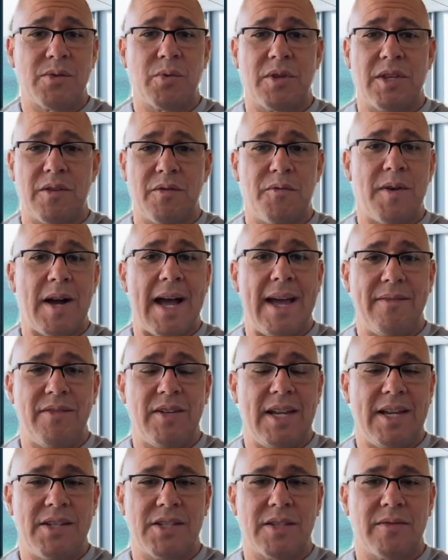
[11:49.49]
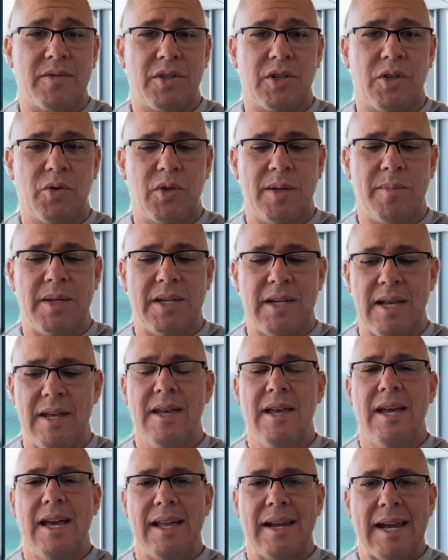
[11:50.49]
within 5 days of an agreement,
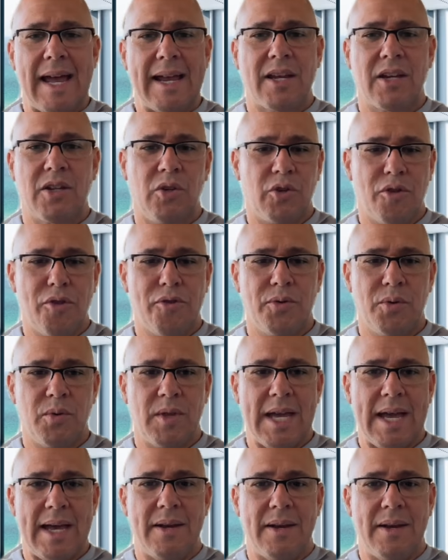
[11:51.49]
and I can look through that.